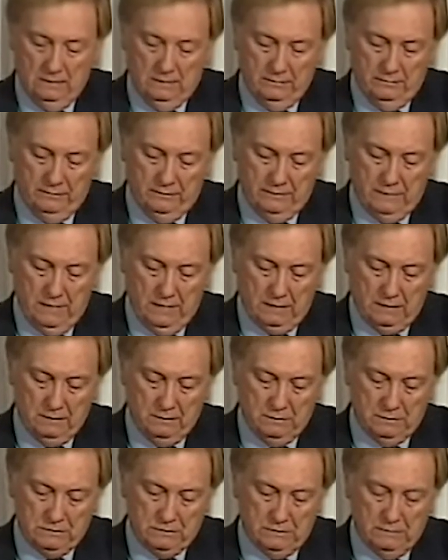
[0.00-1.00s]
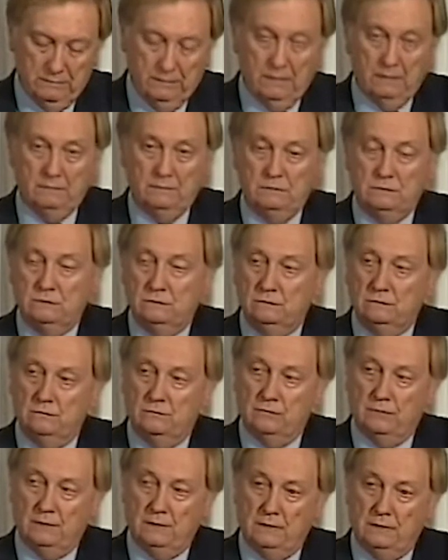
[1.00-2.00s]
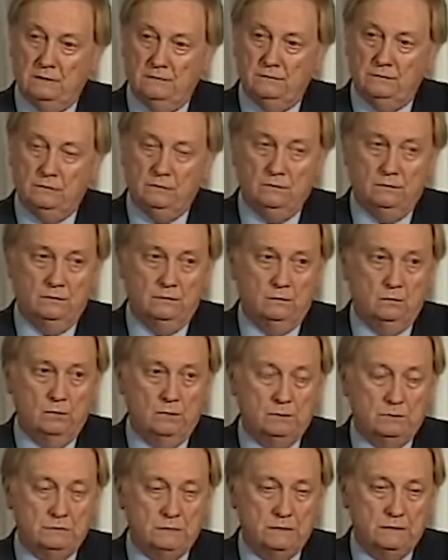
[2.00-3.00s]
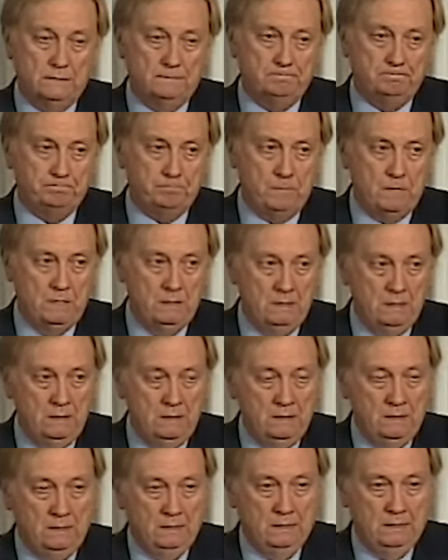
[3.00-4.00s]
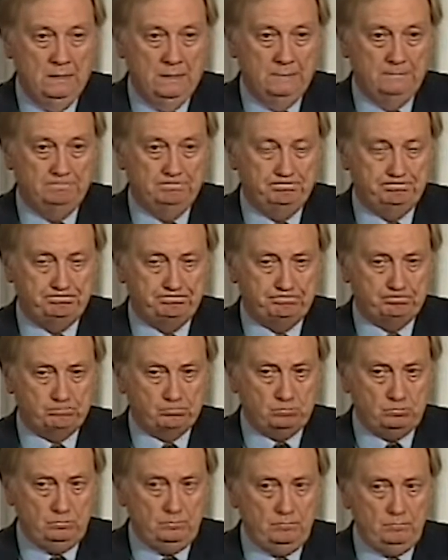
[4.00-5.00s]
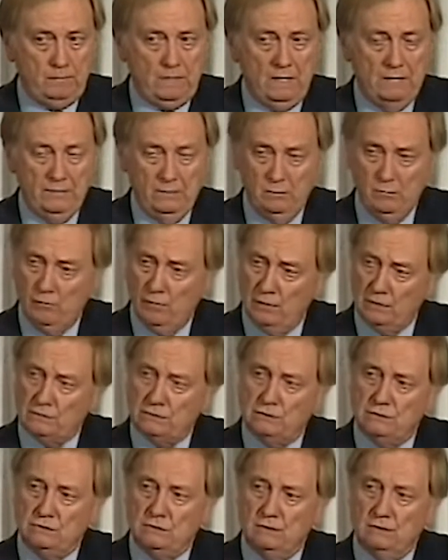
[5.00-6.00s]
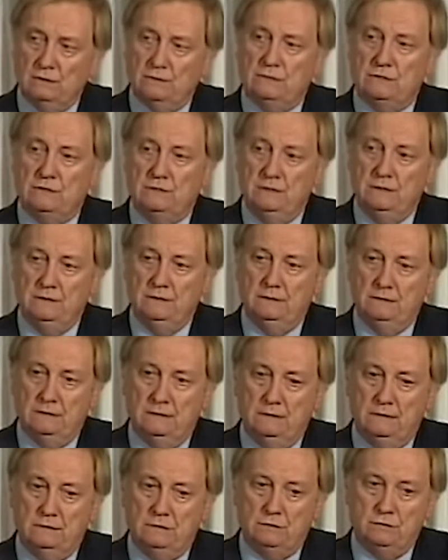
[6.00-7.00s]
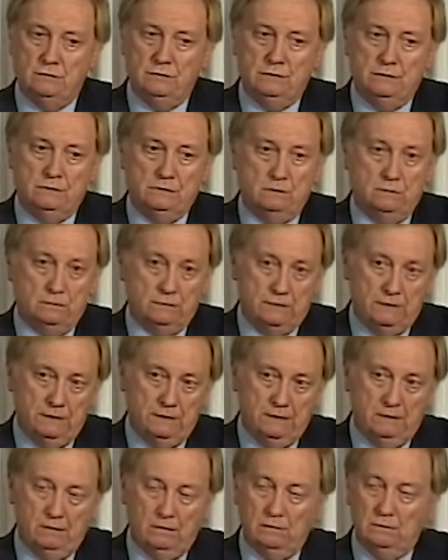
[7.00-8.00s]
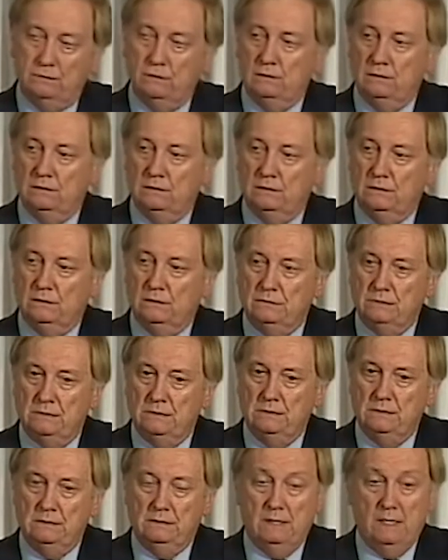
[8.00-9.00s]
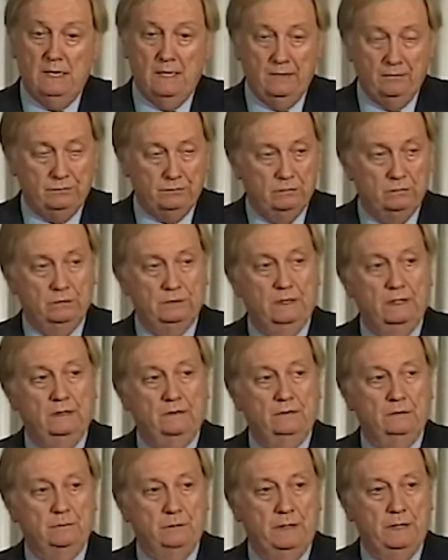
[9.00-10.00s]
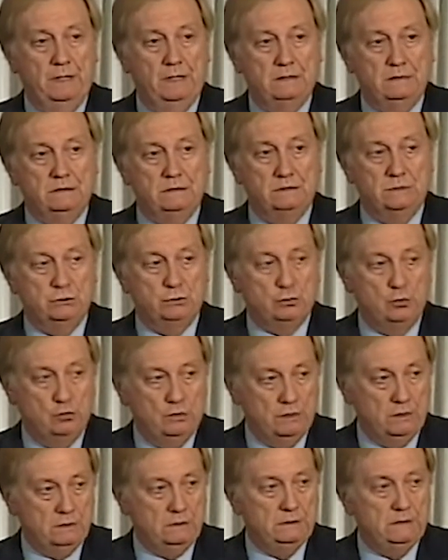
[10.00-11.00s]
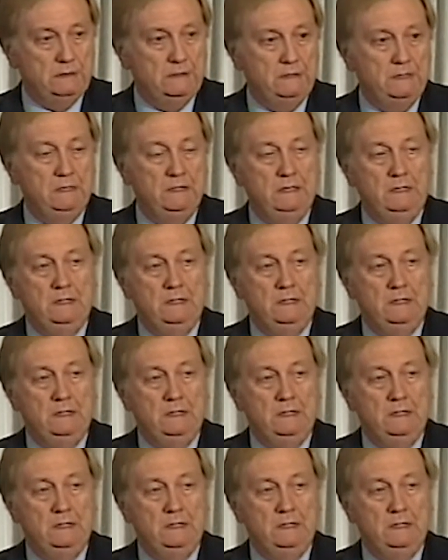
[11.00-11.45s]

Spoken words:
of documents on that you can find if you go to their website. I think we've also started seeing that the industry is looking at alternatives that it didn't have to look at in the past. Historically,